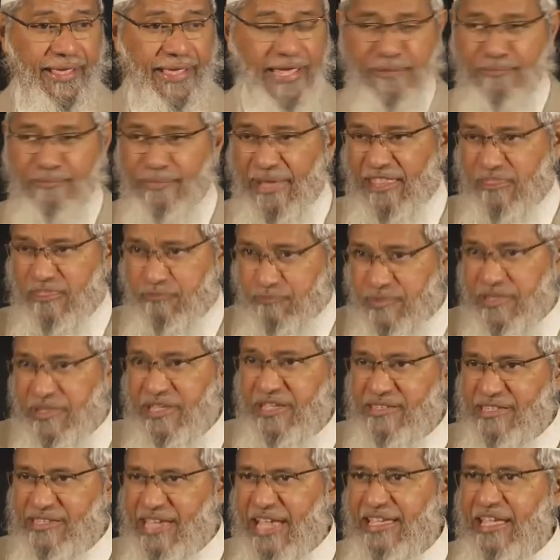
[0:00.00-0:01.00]
In my
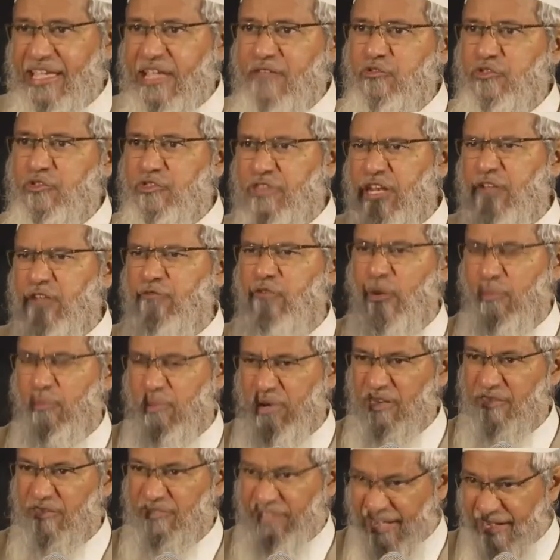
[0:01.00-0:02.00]
speech, I gave you 3
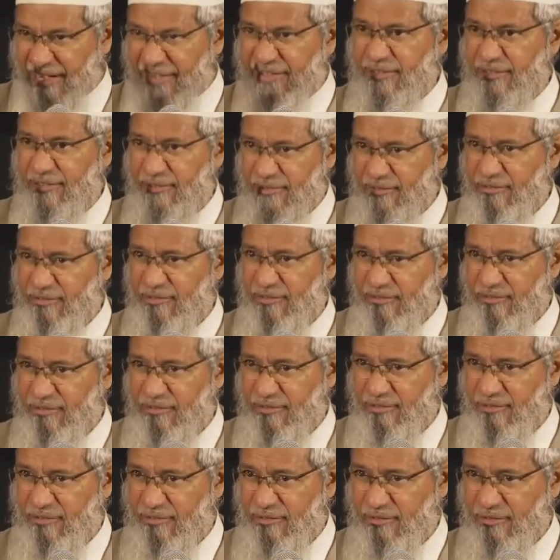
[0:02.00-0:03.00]
formulas, correct?
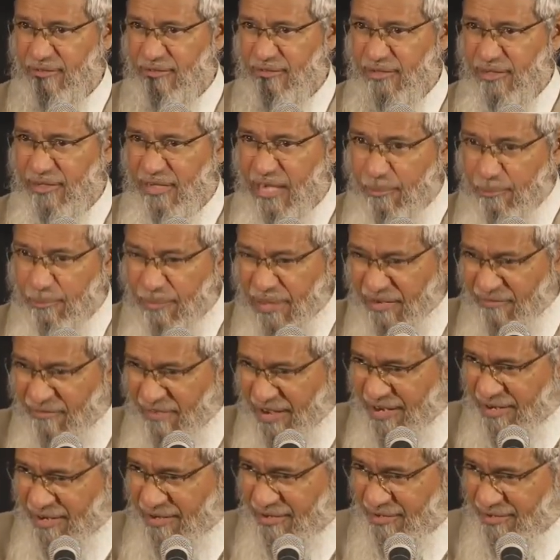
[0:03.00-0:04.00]
Number
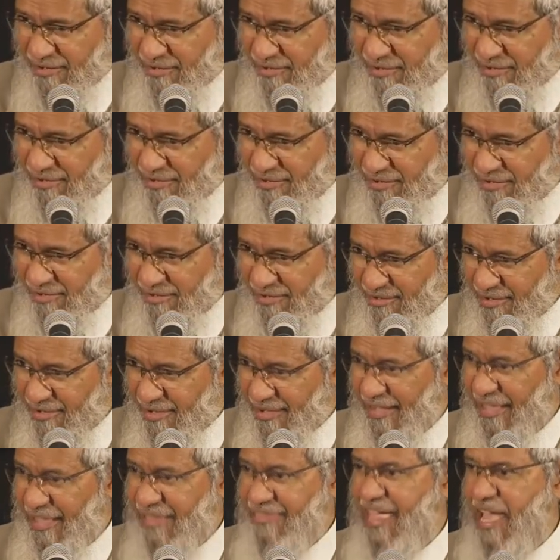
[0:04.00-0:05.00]
1
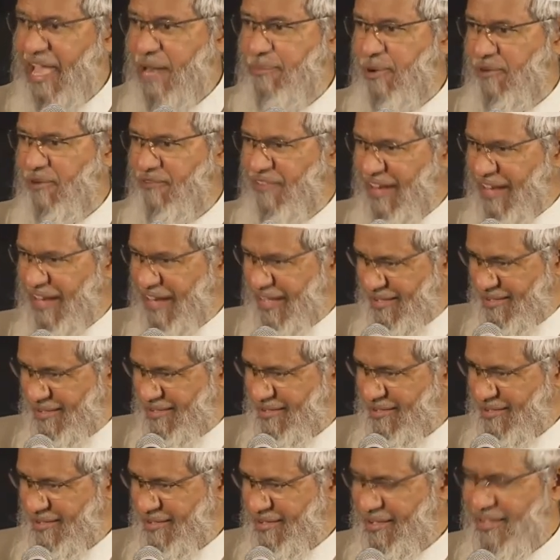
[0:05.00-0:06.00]
is help of Allah.
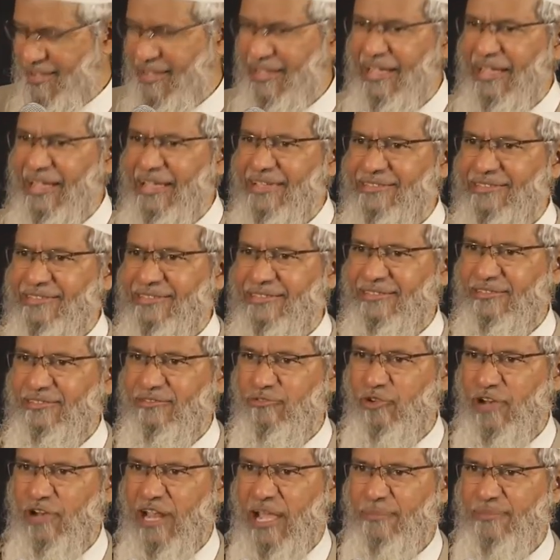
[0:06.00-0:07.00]

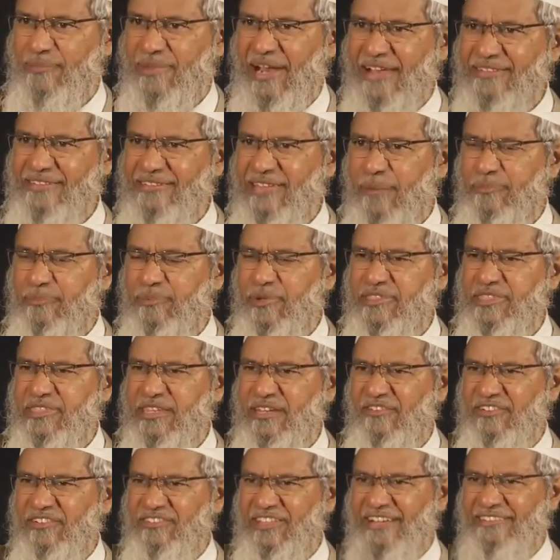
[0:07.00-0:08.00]
Surah Imran, chapter
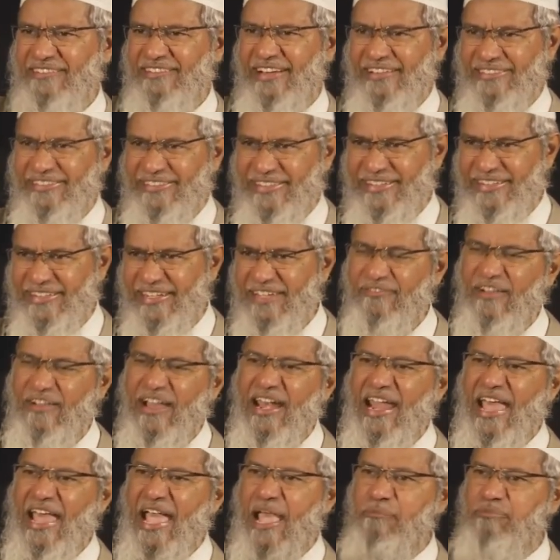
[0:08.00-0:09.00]
3, verse 160. If
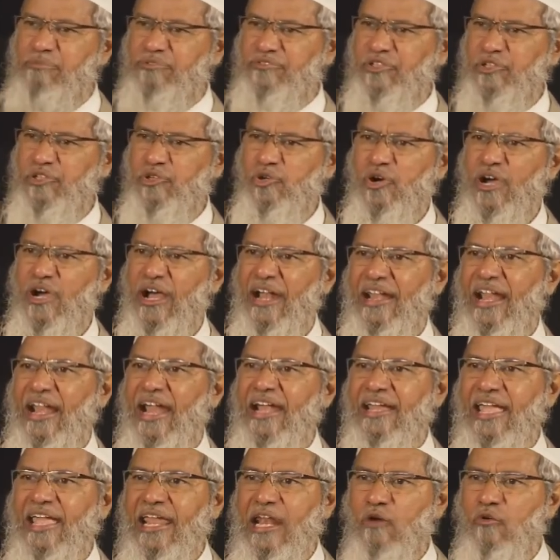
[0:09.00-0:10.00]
Allah helps you,
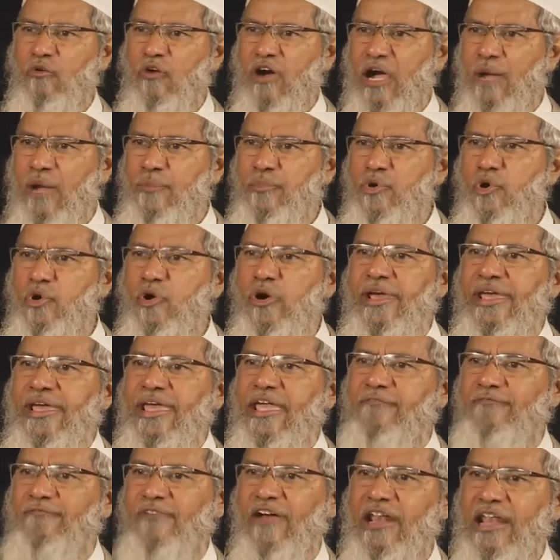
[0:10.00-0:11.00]
none can overcome you.
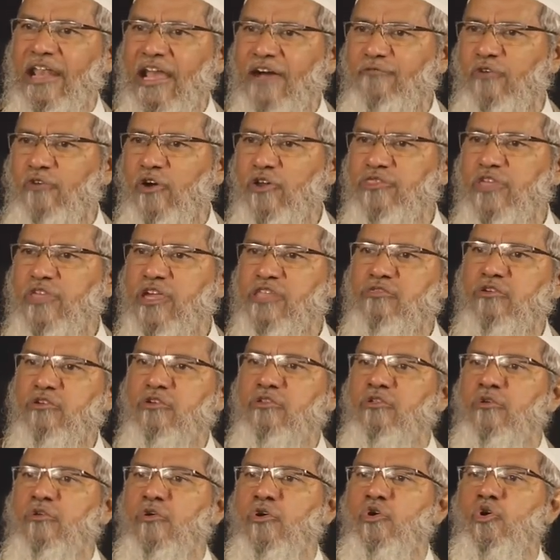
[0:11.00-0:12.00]
If Allah forsakes
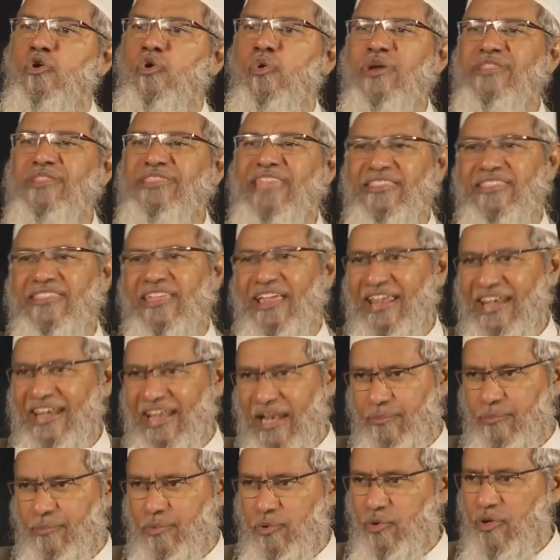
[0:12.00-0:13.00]
you, who is there that can
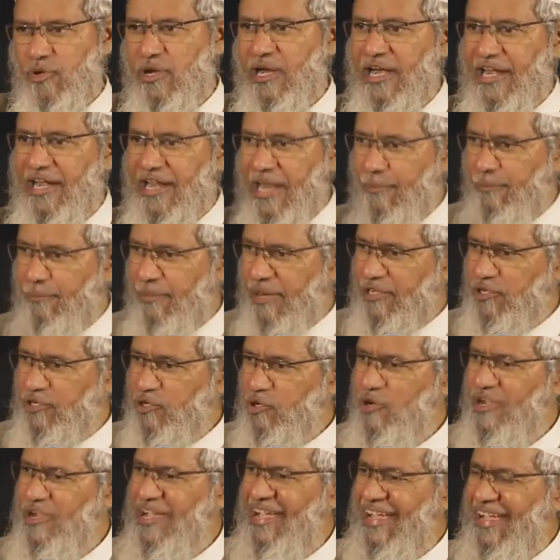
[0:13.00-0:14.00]
help you? Number
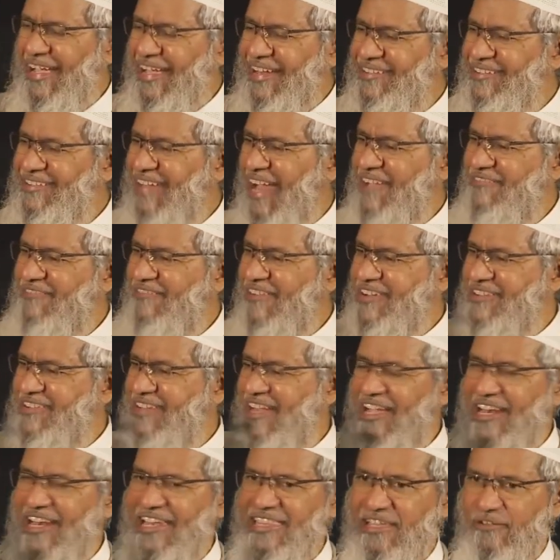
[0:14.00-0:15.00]
2 is strive and
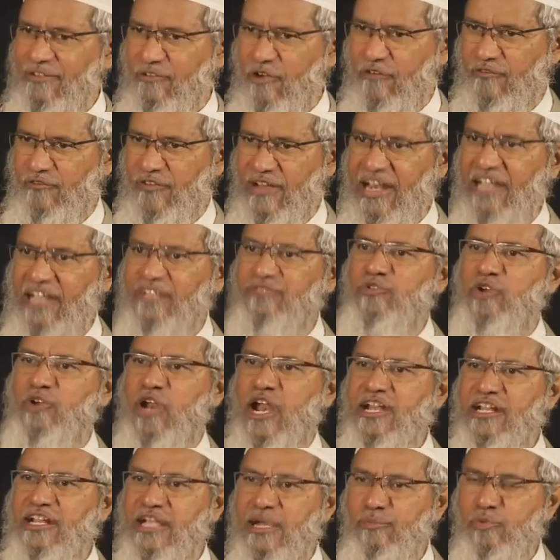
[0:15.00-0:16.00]
struggle in the way of Allah.
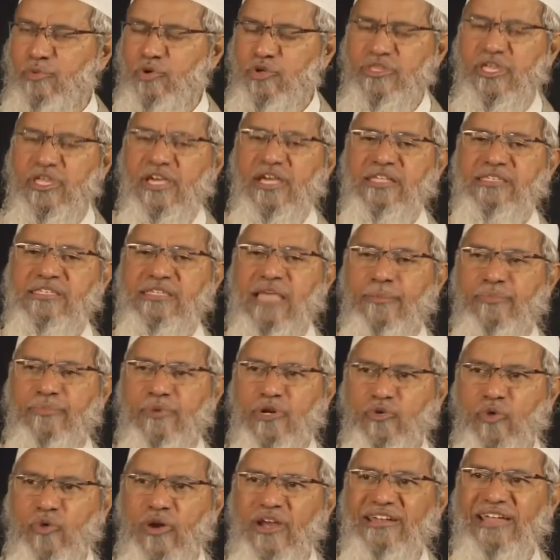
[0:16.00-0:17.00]
Surah Ankabut,
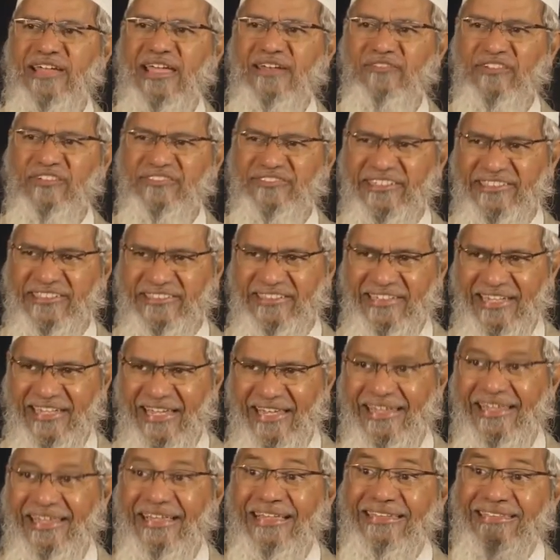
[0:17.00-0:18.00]
chapter 29, verse
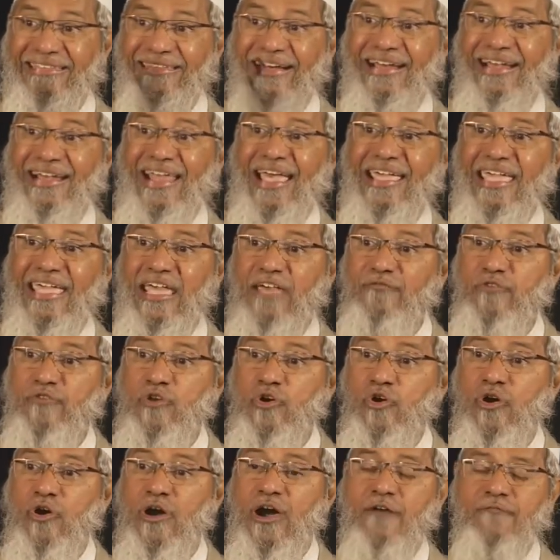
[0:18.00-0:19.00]
69. Third, I gave
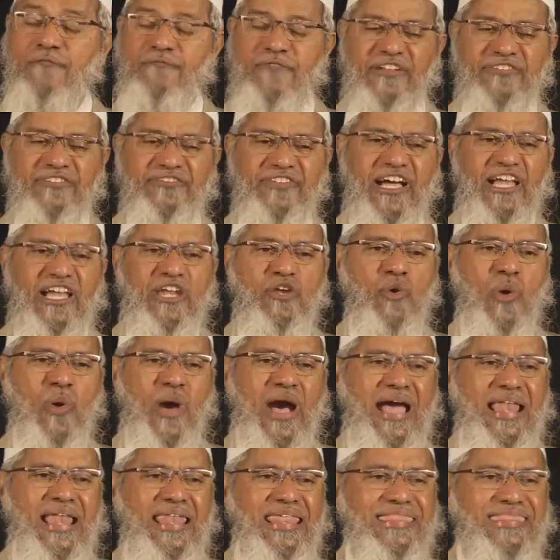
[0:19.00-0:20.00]
you, fas'alu
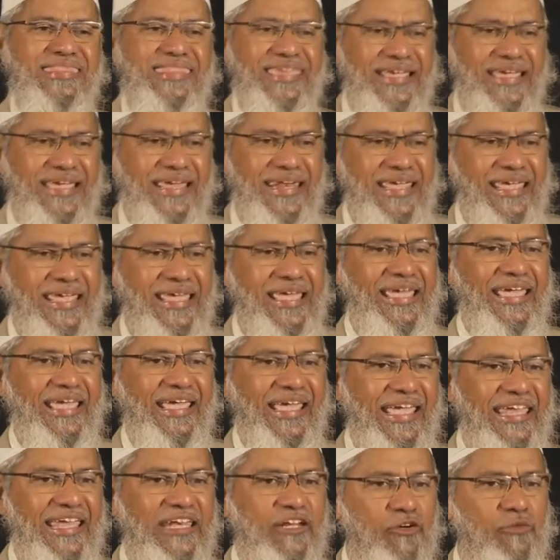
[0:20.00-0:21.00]
ahli
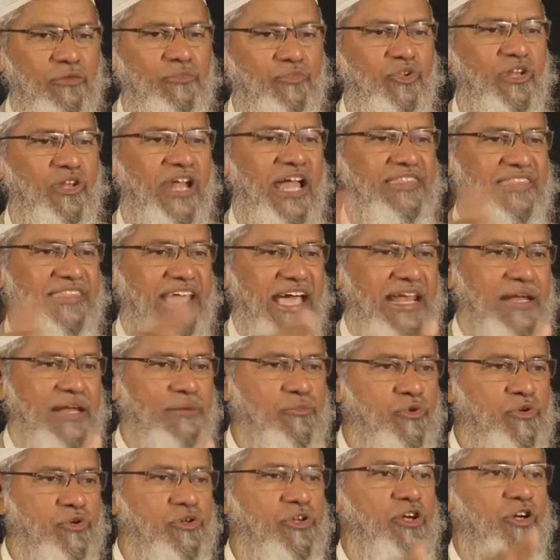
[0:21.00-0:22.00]
zikri in kuntum la
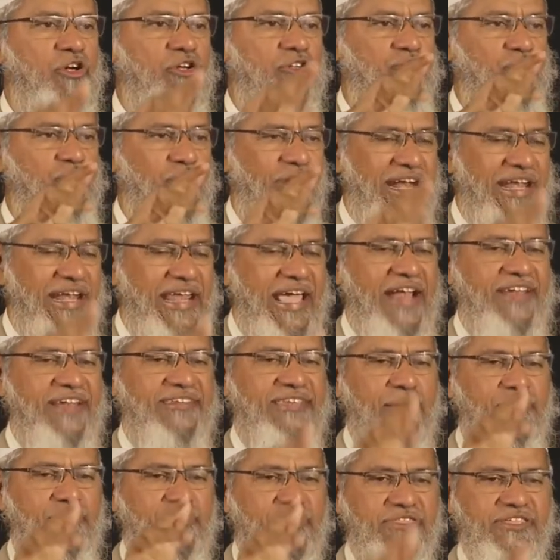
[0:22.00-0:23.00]
ta'lamun. Surah Nahl,
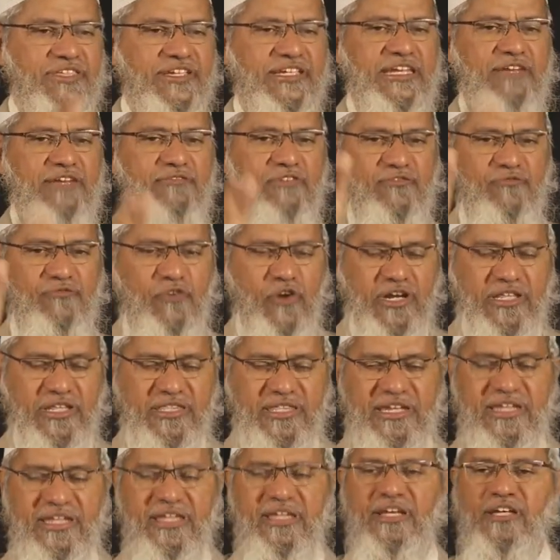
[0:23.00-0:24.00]
chapter 16, verse
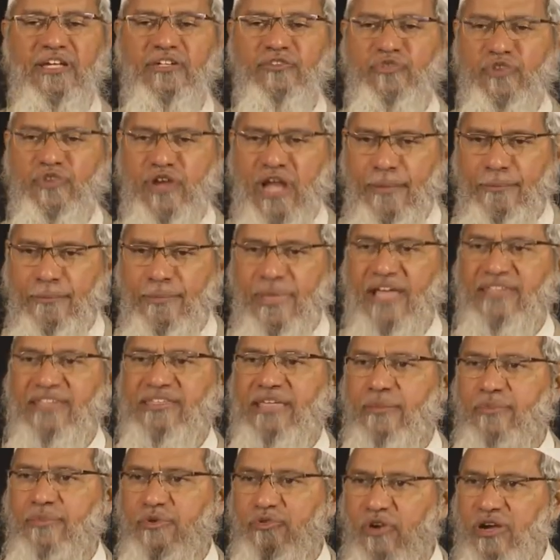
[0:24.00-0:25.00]
43. Surah Anbiya,
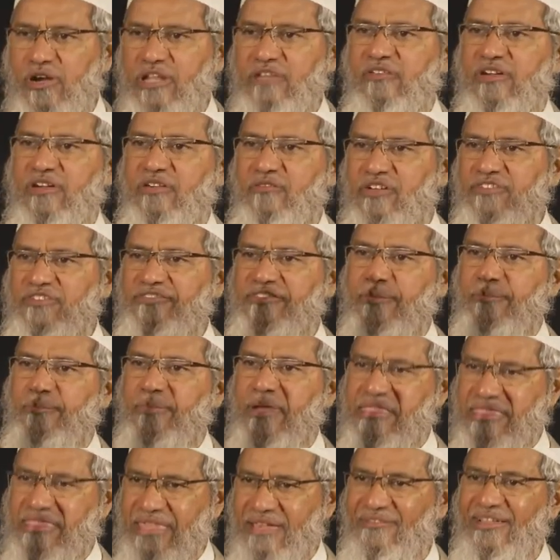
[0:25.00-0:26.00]
chapter 21, verse
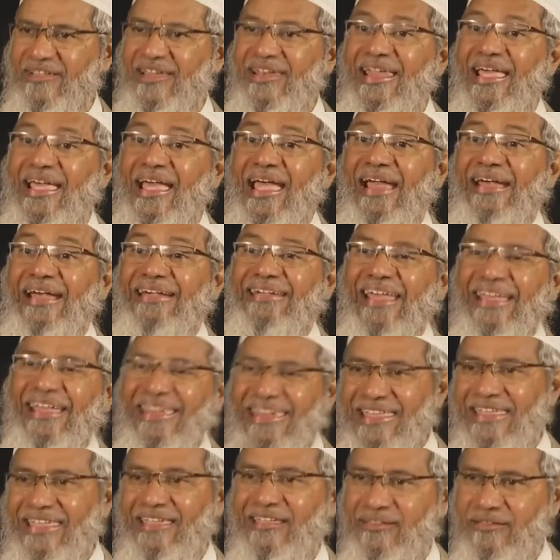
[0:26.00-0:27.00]
number 7.
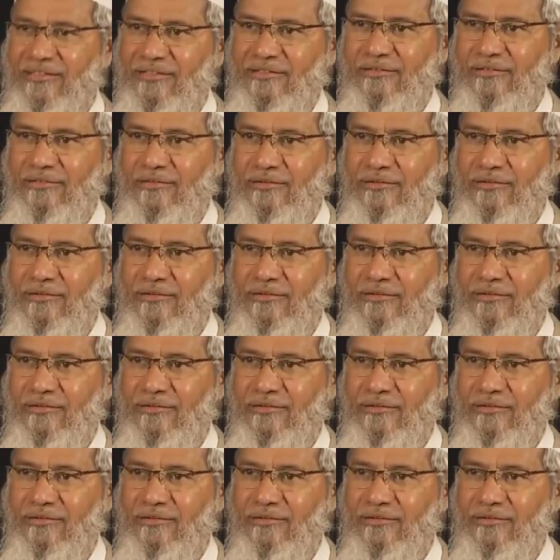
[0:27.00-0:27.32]
Technique.